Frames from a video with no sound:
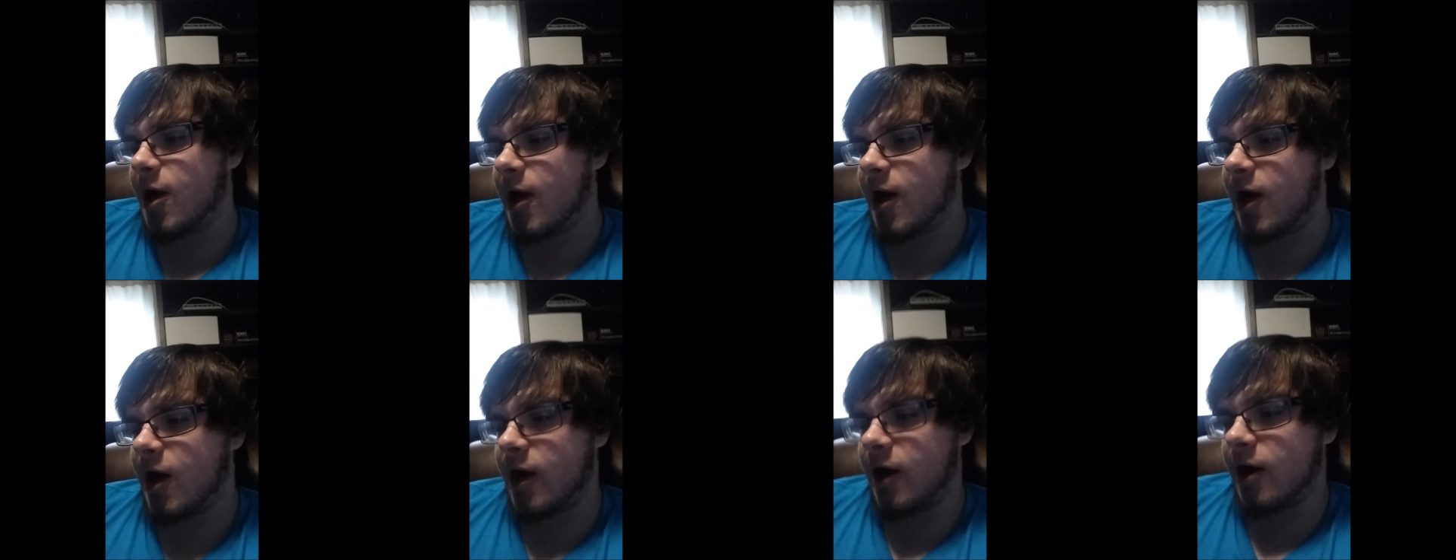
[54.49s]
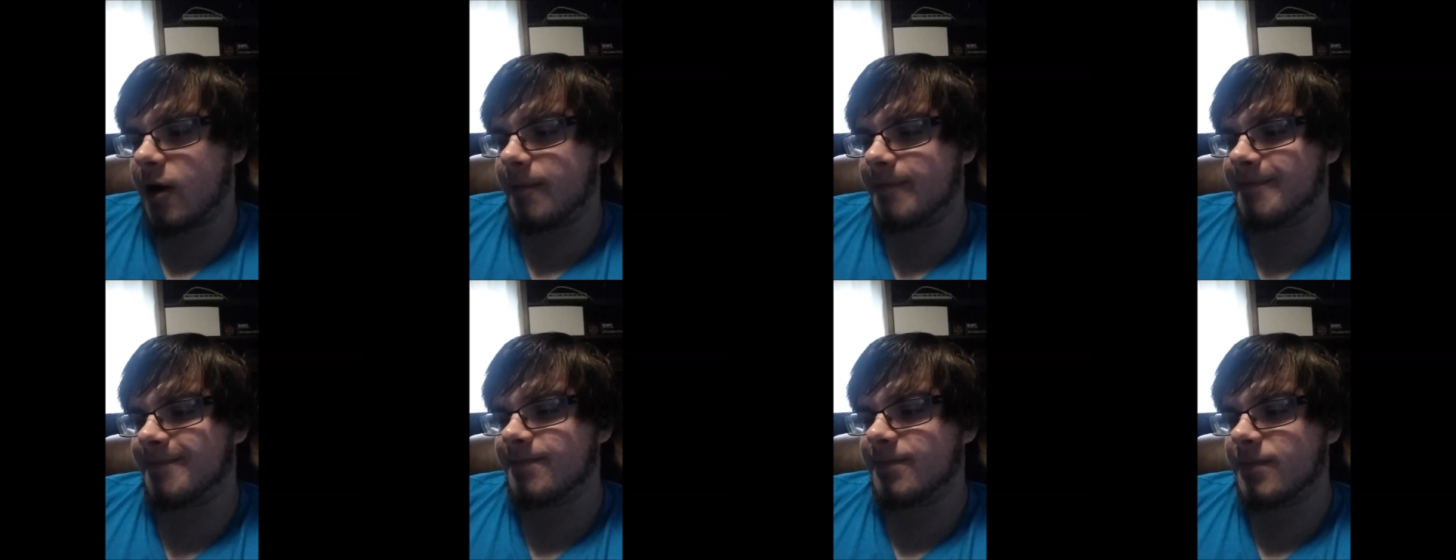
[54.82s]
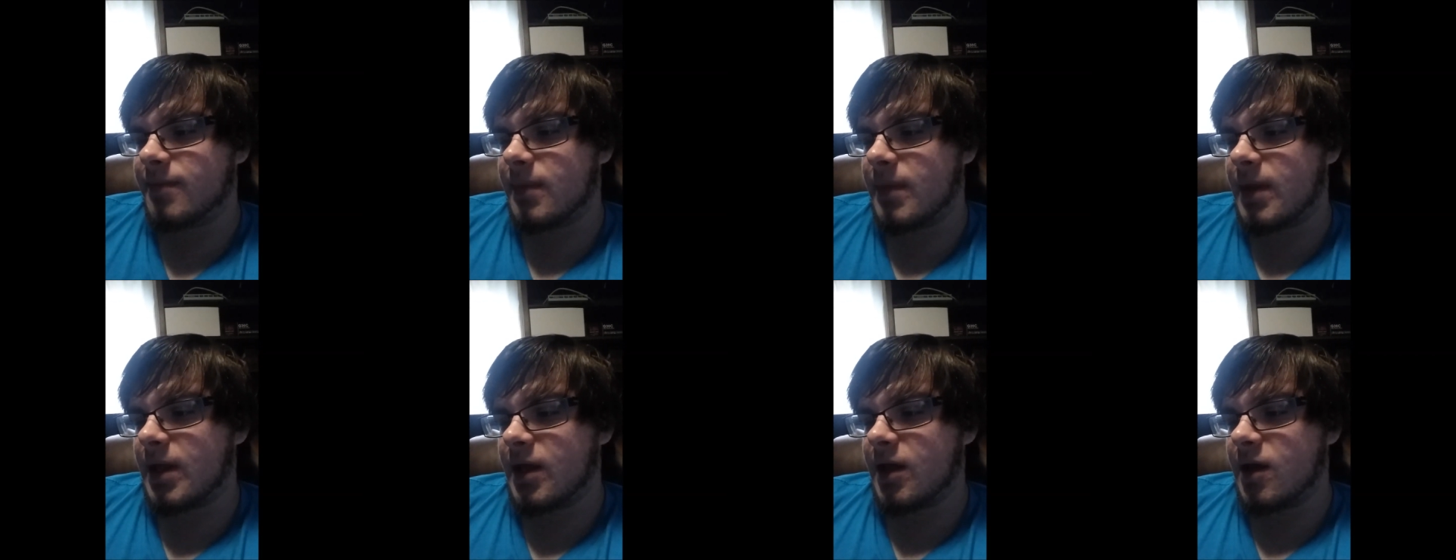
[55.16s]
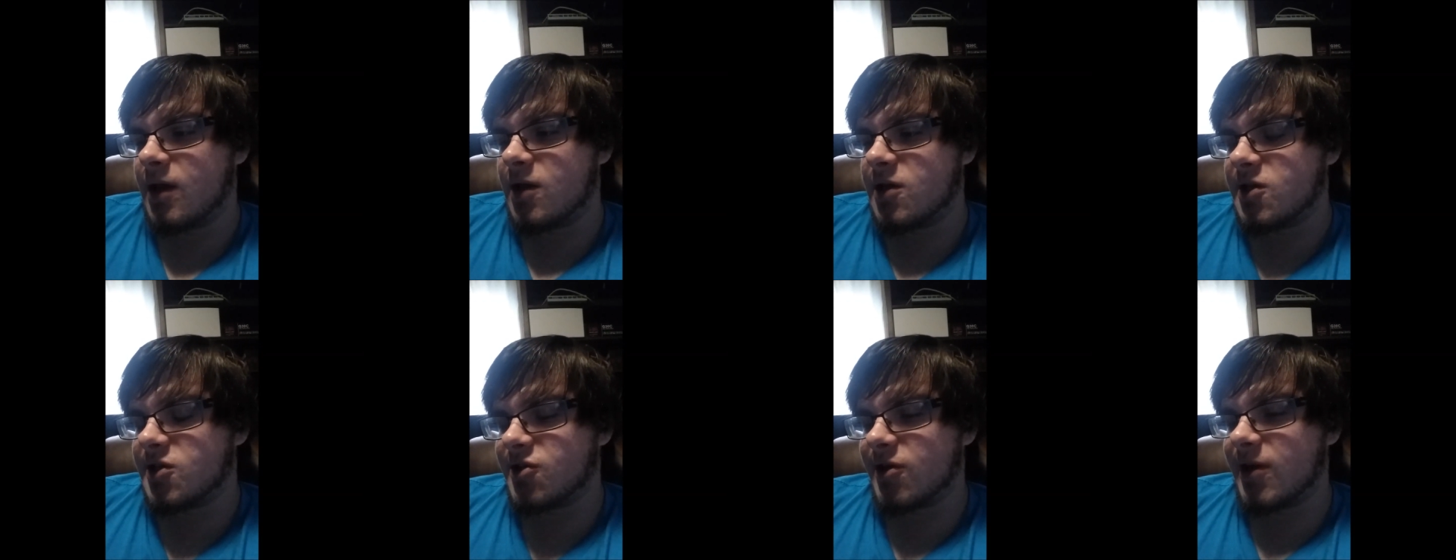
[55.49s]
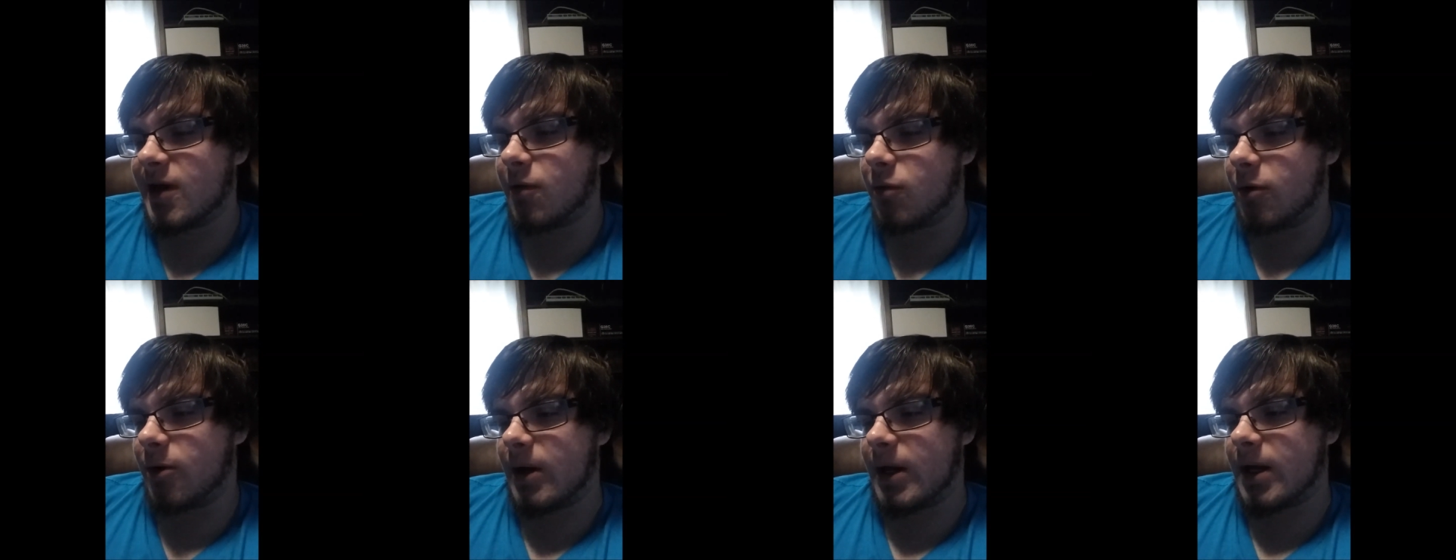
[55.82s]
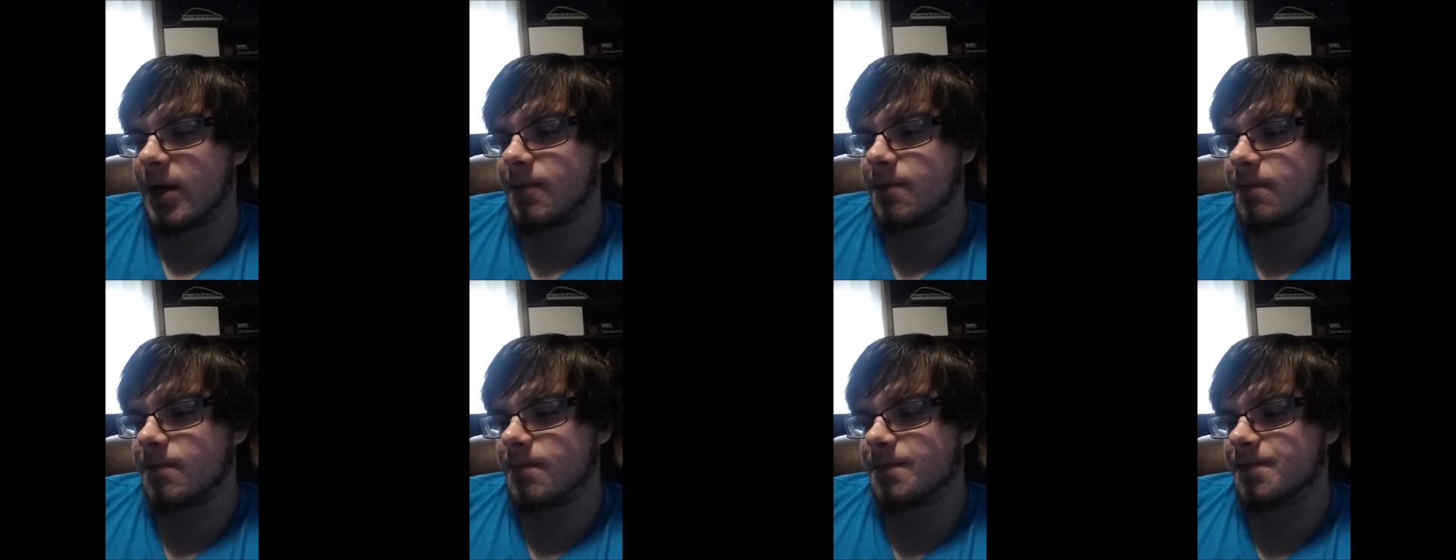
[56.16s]
So
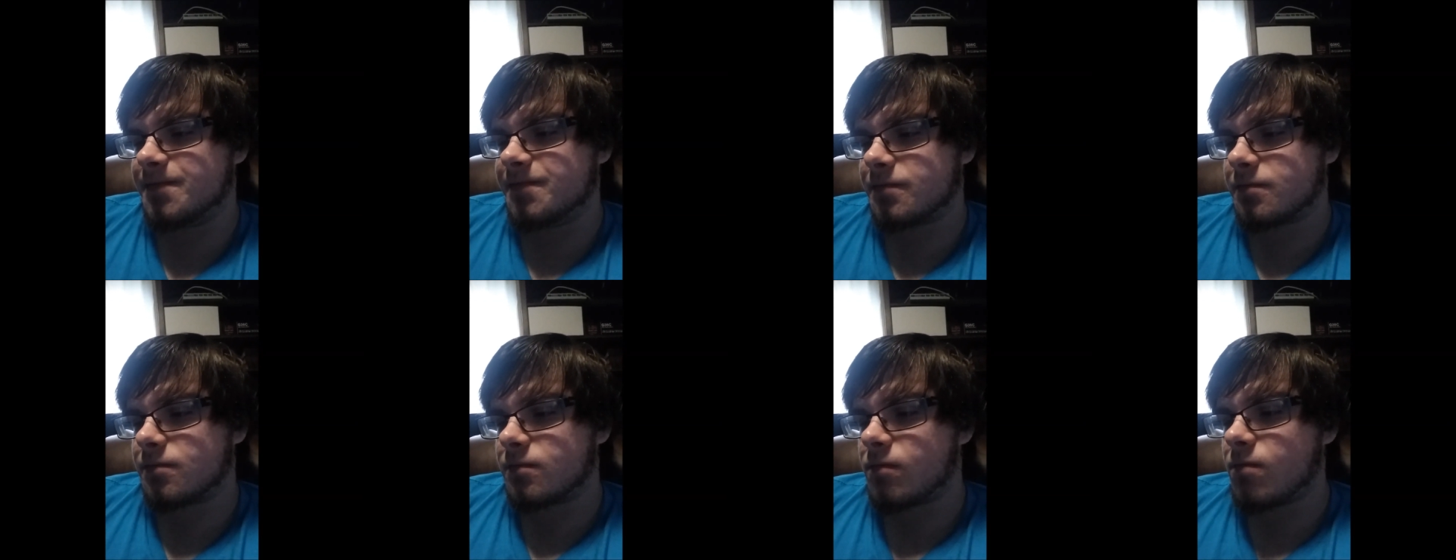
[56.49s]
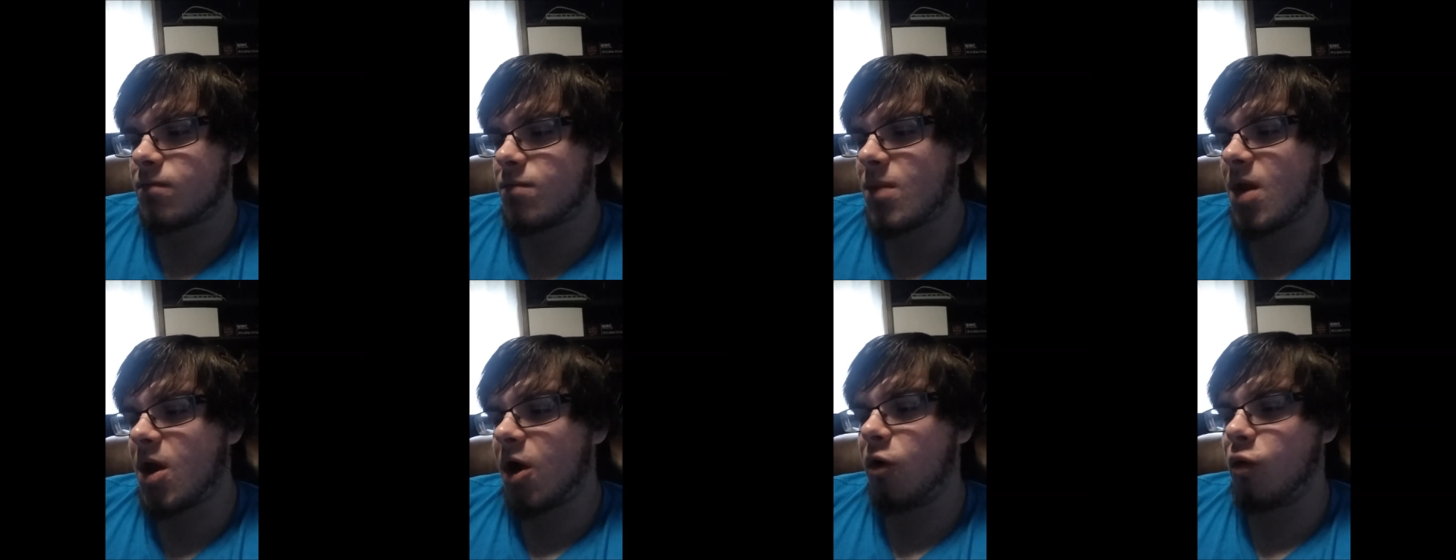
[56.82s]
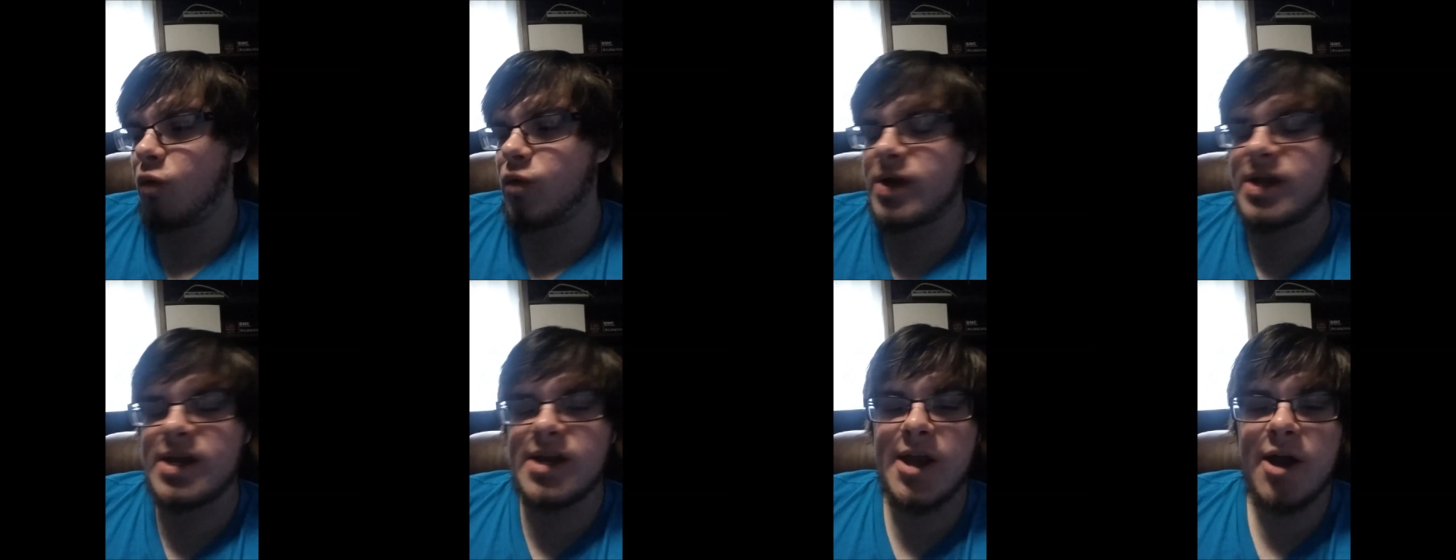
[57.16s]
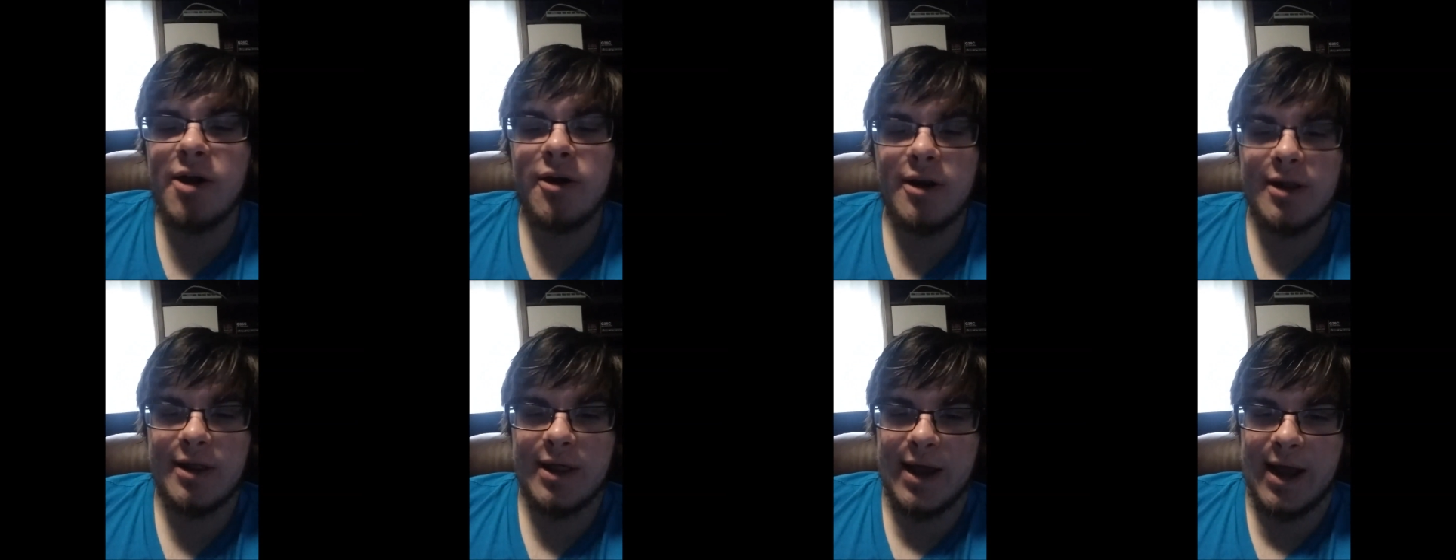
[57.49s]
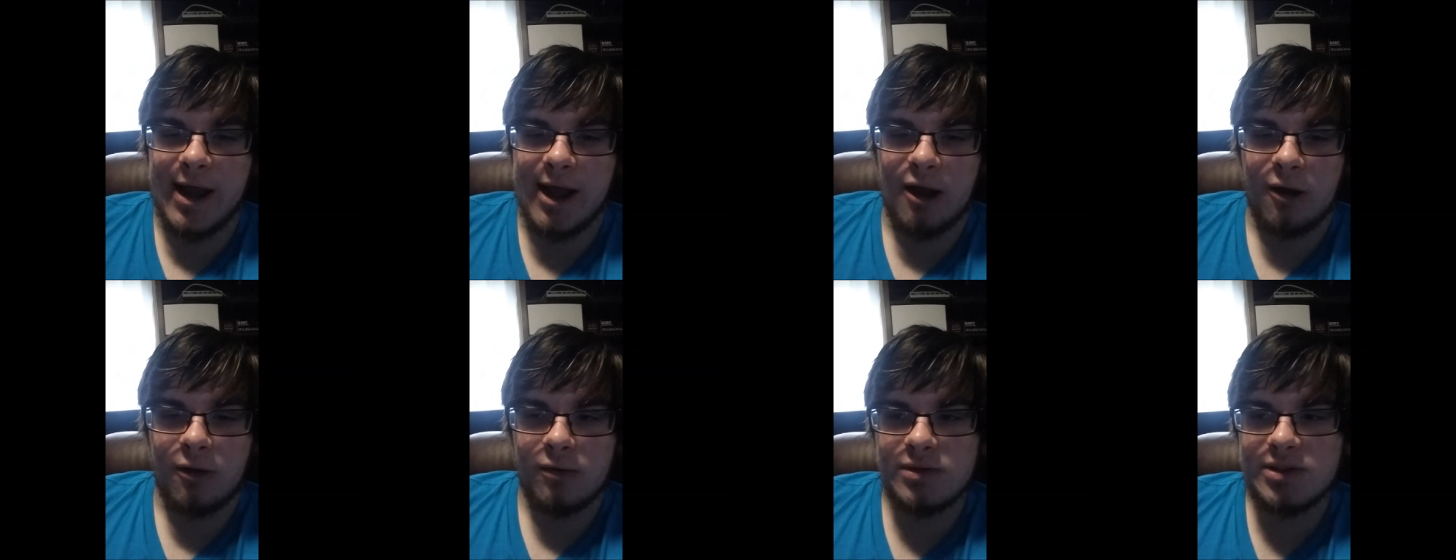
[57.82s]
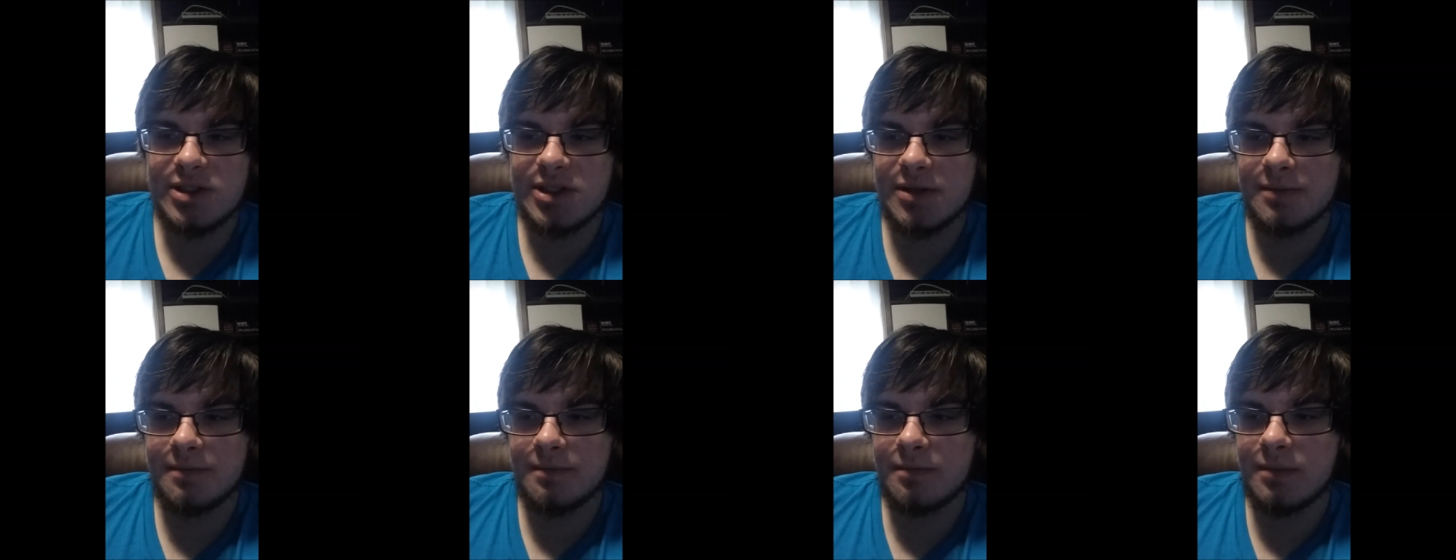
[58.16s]
anyway, we go to the
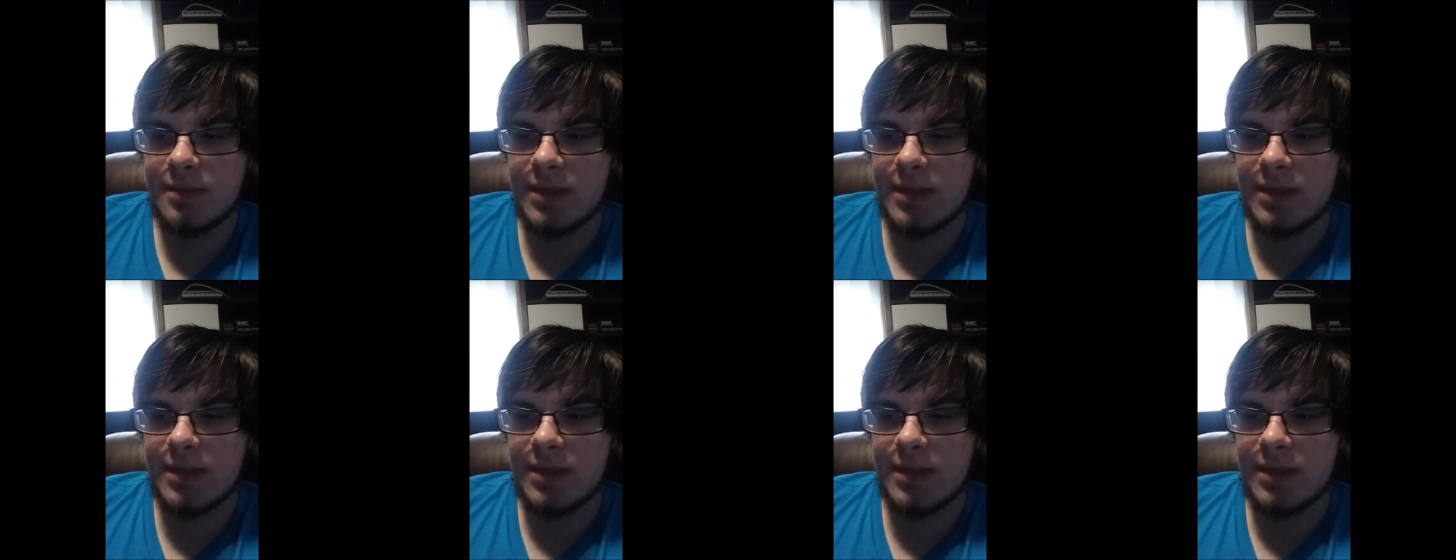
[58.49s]
house